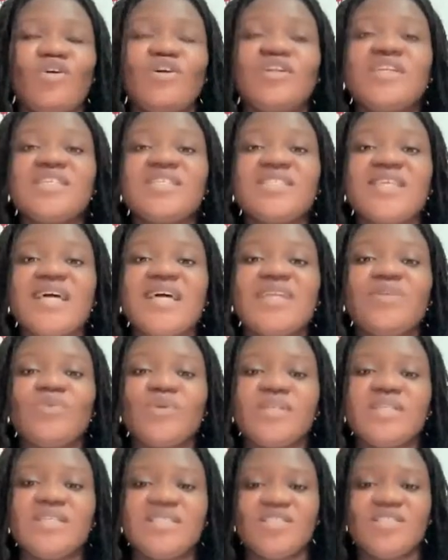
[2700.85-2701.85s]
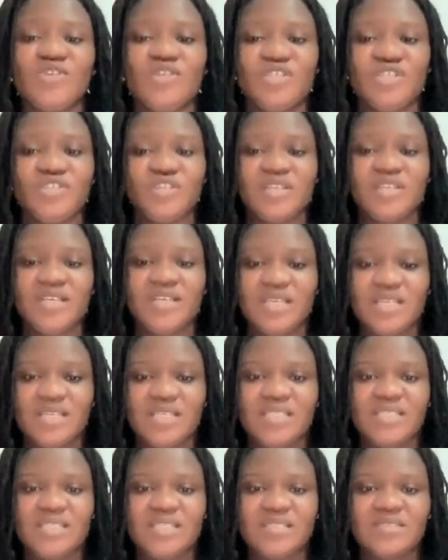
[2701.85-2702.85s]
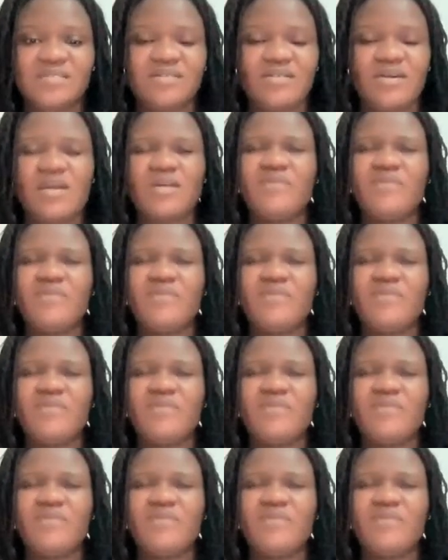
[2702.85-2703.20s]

understand what the situation is.